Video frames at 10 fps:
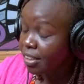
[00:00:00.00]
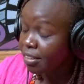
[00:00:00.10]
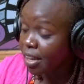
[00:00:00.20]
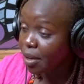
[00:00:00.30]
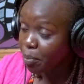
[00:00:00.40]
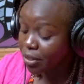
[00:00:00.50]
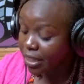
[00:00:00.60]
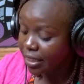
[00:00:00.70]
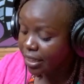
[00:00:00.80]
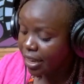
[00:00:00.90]
this is an
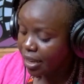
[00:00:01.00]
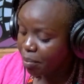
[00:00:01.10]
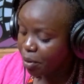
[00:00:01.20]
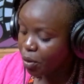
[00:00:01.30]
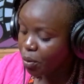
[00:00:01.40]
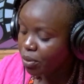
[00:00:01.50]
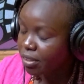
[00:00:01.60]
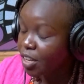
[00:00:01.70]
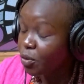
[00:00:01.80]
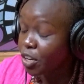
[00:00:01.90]
important day because
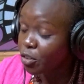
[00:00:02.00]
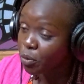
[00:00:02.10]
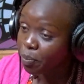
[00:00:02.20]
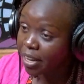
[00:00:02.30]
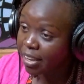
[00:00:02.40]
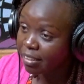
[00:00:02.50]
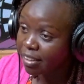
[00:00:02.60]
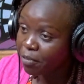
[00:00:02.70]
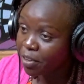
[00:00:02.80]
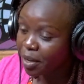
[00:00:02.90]
education plays
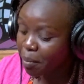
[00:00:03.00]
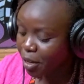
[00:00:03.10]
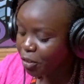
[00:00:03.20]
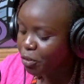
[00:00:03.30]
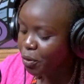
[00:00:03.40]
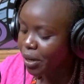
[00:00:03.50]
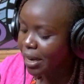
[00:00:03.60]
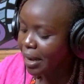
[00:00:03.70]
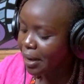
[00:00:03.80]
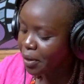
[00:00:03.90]
a fundamental